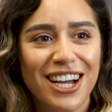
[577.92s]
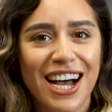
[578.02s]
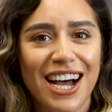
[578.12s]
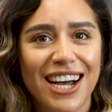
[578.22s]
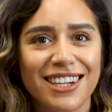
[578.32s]

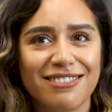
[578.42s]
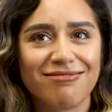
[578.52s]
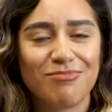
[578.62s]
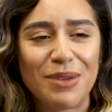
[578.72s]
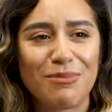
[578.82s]

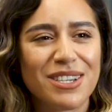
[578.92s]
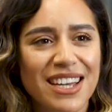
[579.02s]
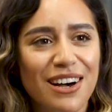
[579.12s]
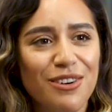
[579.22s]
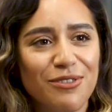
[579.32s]
and be
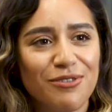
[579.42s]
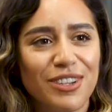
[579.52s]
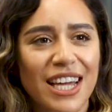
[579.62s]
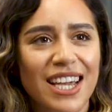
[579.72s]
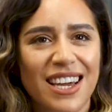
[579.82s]
myself.
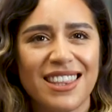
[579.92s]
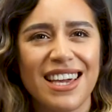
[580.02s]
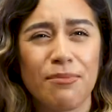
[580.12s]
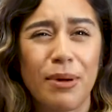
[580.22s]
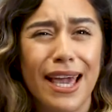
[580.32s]
Like, I
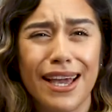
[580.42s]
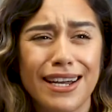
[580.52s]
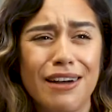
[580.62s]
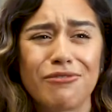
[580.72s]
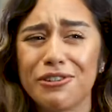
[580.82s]
think Pink
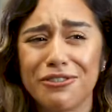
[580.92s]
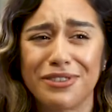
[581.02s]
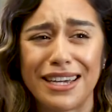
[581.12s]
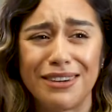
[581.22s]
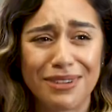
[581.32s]
and Avril
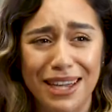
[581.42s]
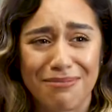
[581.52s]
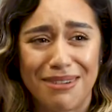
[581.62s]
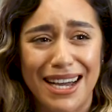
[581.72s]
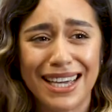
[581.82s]
Lavigne were like
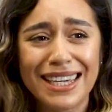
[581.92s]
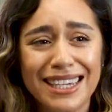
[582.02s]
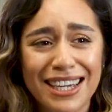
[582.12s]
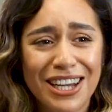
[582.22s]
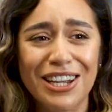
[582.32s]
my
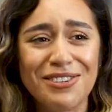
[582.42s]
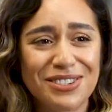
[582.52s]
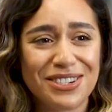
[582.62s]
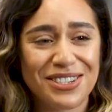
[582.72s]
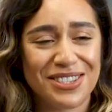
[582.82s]

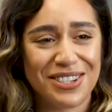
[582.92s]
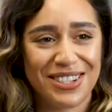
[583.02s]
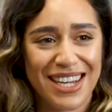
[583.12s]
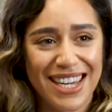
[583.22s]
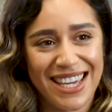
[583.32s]
closest to
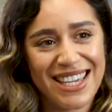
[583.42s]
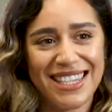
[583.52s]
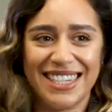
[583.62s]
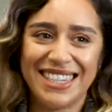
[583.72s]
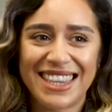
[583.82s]
like
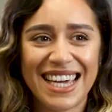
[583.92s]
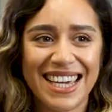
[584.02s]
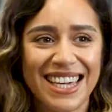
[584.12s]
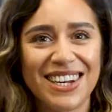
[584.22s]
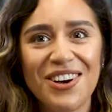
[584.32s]

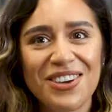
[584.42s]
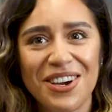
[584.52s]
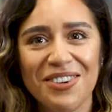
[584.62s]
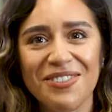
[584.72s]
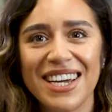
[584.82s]
thinking, oh, you
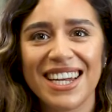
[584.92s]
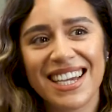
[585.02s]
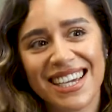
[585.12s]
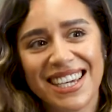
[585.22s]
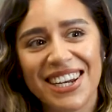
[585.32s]
can wear
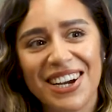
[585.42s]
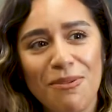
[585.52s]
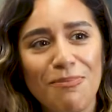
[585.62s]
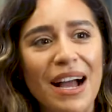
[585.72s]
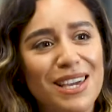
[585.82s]
like,
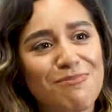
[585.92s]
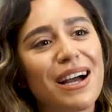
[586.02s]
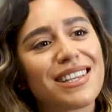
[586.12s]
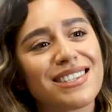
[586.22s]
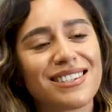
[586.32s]
baggy
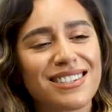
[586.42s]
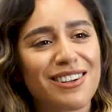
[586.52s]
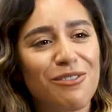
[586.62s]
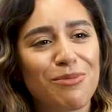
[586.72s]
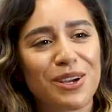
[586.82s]
pants and
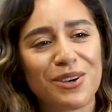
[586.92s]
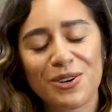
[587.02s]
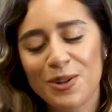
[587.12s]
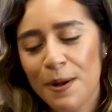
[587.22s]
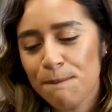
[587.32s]
still be
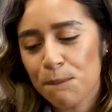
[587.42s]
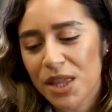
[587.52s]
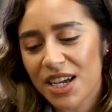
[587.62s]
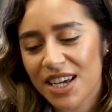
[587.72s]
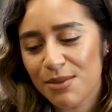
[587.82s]
cool.
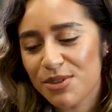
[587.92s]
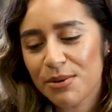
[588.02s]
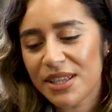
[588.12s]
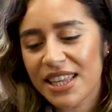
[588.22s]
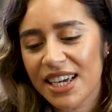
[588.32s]
So
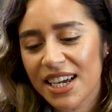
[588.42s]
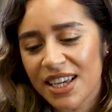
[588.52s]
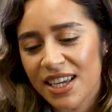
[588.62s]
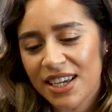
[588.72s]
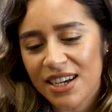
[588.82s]
I think
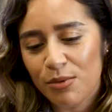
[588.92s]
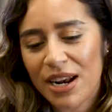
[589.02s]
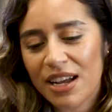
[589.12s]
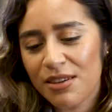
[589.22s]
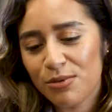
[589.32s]

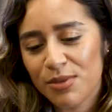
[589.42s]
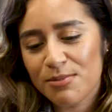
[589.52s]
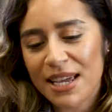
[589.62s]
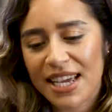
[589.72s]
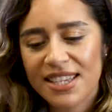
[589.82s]
when I was
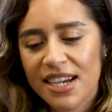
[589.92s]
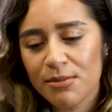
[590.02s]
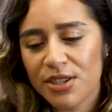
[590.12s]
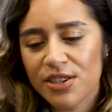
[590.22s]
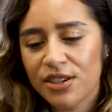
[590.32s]
making Time
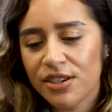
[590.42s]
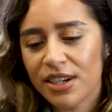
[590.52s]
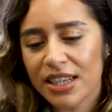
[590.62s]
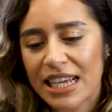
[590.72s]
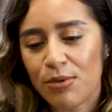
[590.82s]
to
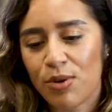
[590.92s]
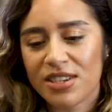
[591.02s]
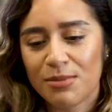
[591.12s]
Talk, that was